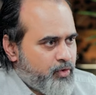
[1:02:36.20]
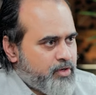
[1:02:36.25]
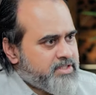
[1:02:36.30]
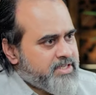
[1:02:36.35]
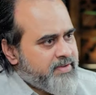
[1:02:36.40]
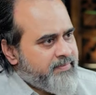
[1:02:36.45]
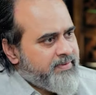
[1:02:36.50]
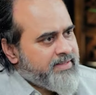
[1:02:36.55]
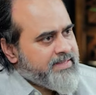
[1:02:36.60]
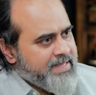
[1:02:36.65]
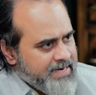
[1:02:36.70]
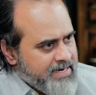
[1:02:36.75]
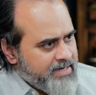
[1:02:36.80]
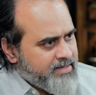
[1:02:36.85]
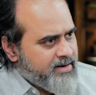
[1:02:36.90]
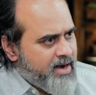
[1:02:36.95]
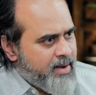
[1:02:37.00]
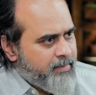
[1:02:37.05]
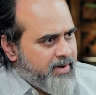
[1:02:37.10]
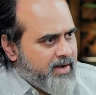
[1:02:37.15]
It was even
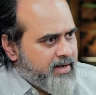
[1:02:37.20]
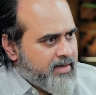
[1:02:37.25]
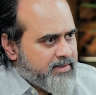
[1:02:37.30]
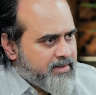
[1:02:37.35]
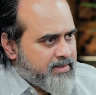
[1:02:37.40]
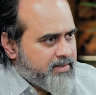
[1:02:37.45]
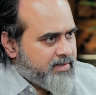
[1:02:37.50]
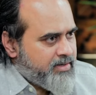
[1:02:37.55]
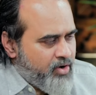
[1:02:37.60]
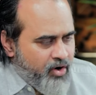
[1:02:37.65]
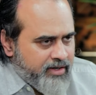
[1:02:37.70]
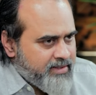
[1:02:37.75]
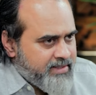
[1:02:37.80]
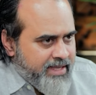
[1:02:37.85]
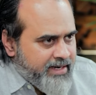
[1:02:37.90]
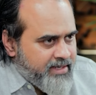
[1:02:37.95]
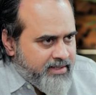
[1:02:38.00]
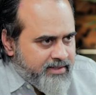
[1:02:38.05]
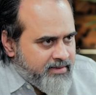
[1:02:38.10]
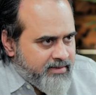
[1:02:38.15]
then a drama.
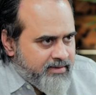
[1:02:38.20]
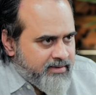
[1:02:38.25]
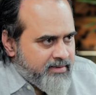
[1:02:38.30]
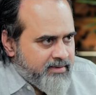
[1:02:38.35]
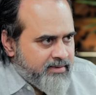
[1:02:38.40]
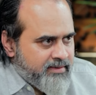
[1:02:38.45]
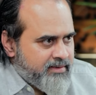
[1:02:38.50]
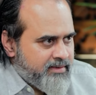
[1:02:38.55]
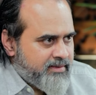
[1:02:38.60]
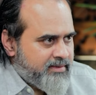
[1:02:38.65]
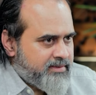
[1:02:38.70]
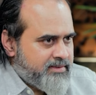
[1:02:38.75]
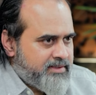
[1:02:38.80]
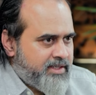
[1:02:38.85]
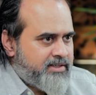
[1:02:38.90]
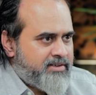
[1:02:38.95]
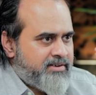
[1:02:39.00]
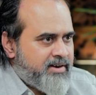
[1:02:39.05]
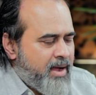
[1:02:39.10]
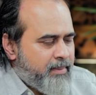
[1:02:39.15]
Not that
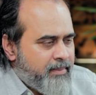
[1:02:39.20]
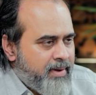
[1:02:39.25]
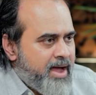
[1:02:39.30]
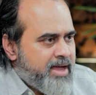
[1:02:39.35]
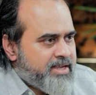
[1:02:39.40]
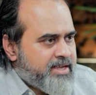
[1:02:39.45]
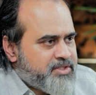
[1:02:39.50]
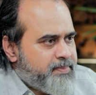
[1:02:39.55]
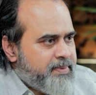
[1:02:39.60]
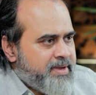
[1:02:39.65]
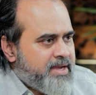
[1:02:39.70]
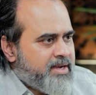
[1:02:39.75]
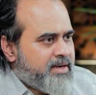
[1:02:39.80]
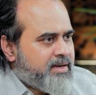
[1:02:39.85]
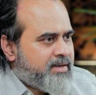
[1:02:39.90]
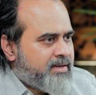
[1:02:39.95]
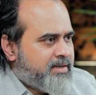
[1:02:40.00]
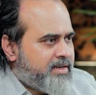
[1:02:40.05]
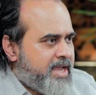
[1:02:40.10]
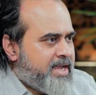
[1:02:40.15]
the drama is
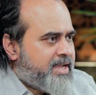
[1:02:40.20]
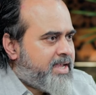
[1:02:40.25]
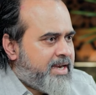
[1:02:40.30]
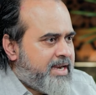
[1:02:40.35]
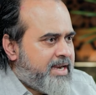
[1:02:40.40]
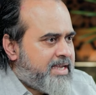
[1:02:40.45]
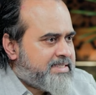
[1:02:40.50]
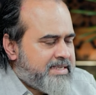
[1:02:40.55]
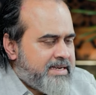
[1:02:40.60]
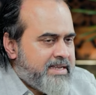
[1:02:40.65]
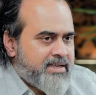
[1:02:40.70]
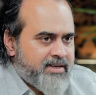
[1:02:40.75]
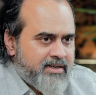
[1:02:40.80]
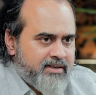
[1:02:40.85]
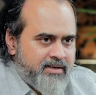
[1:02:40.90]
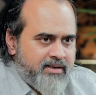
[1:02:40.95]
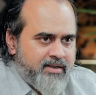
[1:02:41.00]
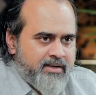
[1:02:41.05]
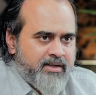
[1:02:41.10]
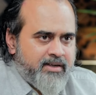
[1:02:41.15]
being taken as
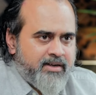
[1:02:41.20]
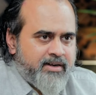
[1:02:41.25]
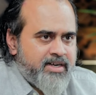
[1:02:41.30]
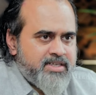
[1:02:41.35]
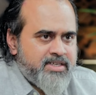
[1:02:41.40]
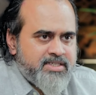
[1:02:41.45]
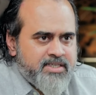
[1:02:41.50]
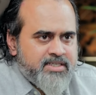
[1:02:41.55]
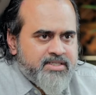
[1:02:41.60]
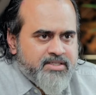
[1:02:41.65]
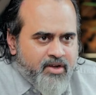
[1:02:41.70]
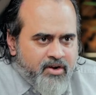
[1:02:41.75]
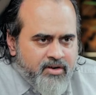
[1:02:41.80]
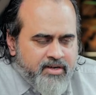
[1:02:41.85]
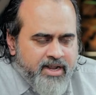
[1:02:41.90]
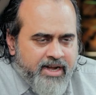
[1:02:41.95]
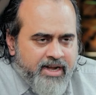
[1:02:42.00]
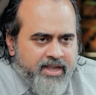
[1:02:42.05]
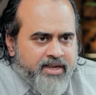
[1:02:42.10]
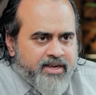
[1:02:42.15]
real. Krishna is
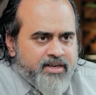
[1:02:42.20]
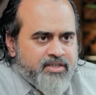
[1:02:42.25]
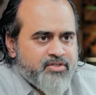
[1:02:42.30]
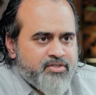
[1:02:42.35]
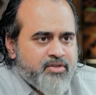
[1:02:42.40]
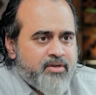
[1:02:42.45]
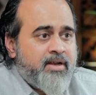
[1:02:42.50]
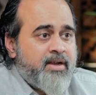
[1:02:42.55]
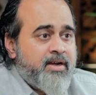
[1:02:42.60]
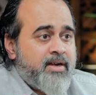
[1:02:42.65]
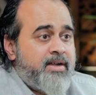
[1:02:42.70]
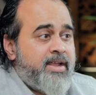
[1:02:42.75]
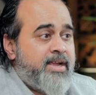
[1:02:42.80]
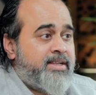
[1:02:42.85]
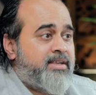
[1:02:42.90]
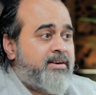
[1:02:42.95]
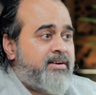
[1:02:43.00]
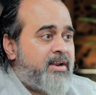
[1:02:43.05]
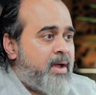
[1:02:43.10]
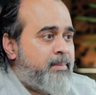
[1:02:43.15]
not telling Arjun,
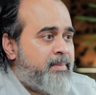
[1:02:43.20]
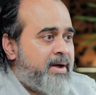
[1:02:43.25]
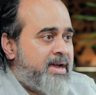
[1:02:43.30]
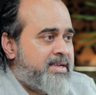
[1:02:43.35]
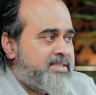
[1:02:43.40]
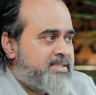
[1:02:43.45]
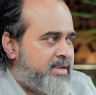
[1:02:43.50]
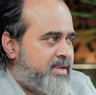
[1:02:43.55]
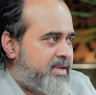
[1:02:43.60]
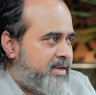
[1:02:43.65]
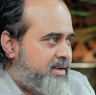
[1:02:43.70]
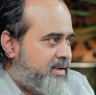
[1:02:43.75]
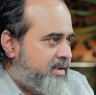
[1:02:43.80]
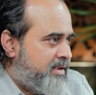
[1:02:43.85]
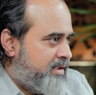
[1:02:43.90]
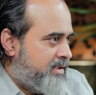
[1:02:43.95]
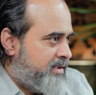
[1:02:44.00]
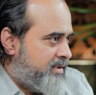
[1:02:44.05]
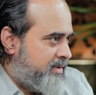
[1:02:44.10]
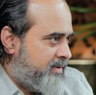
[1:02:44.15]
take the drama as
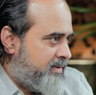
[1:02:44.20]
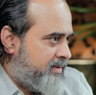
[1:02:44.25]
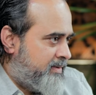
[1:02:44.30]
real.